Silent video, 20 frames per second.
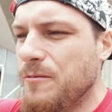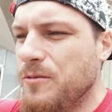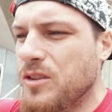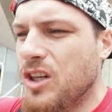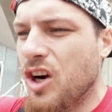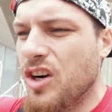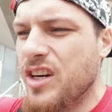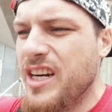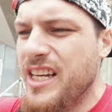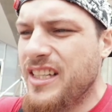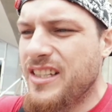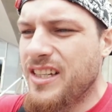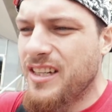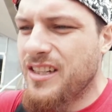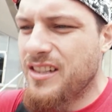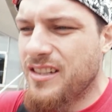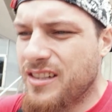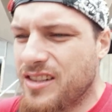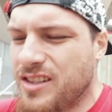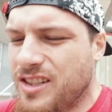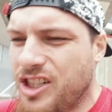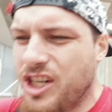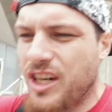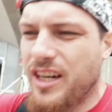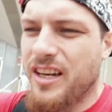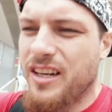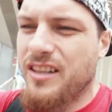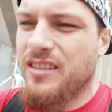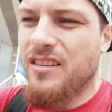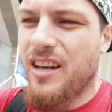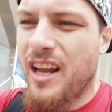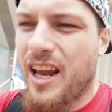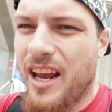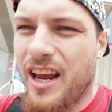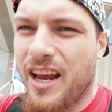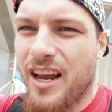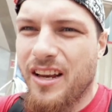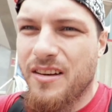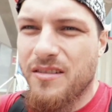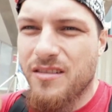carnitas, chicken,
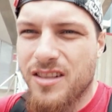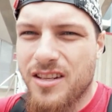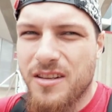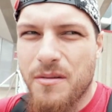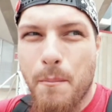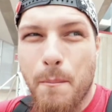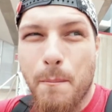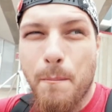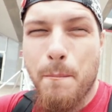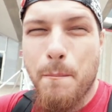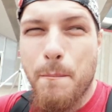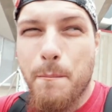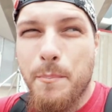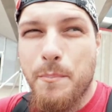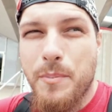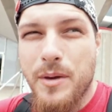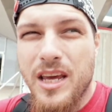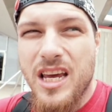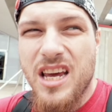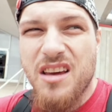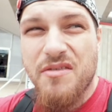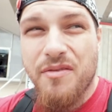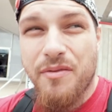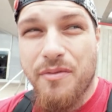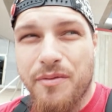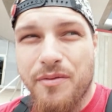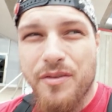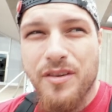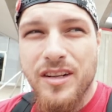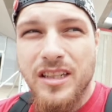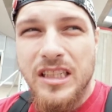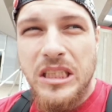and beef,